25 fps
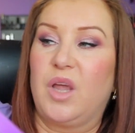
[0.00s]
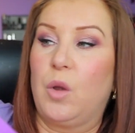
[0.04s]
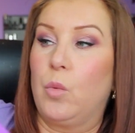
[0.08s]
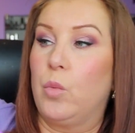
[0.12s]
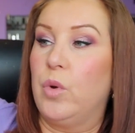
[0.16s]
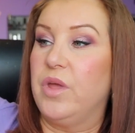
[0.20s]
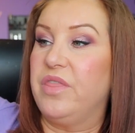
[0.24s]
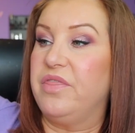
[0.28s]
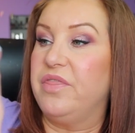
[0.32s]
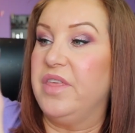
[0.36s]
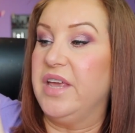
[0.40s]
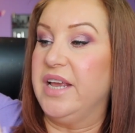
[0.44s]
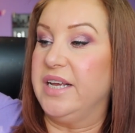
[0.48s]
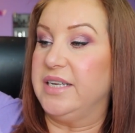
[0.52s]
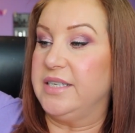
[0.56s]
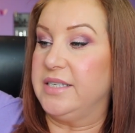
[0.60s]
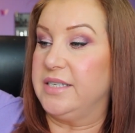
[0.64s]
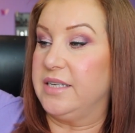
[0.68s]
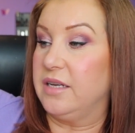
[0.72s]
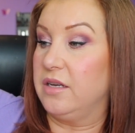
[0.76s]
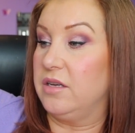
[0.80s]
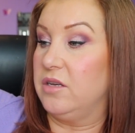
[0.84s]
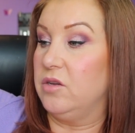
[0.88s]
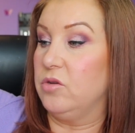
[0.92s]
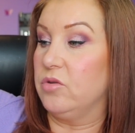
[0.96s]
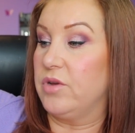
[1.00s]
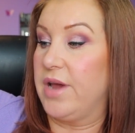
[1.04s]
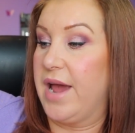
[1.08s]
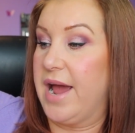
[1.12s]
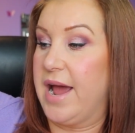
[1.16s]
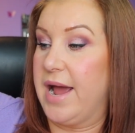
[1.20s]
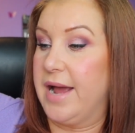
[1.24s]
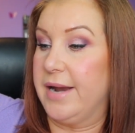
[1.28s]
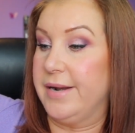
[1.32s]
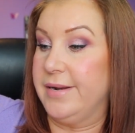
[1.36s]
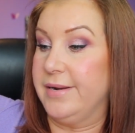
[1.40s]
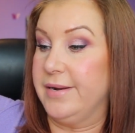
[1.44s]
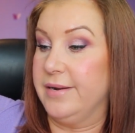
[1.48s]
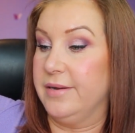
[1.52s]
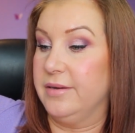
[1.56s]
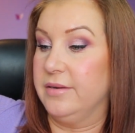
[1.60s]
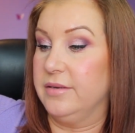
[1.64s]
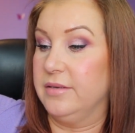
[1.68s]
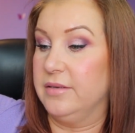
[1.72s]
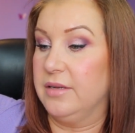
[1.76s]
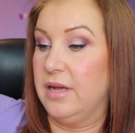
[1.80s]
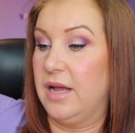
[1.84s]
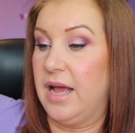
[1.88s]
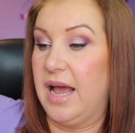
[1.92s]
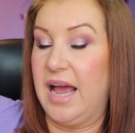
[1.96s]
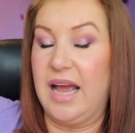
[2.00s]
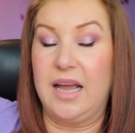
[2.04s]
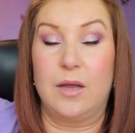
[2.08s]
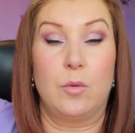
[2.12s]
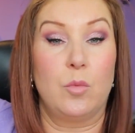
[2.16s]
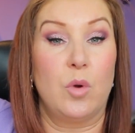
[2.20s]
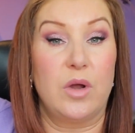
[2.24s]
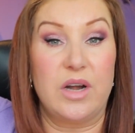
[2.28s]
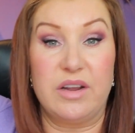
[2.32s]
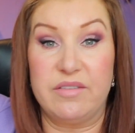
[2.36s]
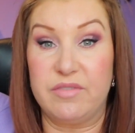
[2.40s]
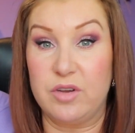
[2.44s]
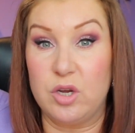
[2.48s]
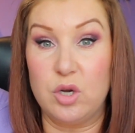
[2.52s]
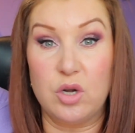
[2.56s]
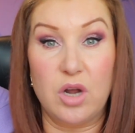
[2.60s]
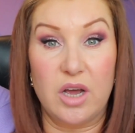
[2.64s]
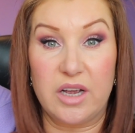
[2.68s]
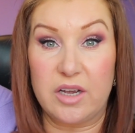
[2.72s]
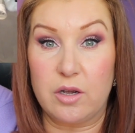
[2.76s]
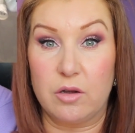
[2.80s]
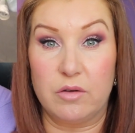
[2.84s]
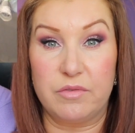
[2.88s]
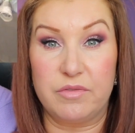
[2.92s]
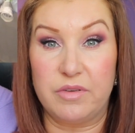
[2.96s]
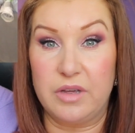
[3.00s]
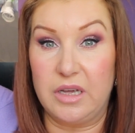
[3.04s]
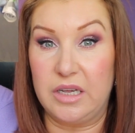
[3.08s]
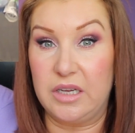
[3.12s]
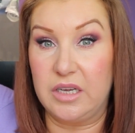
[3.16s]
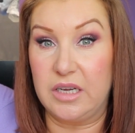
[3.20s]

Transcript: With this you can hang whatever you like off here.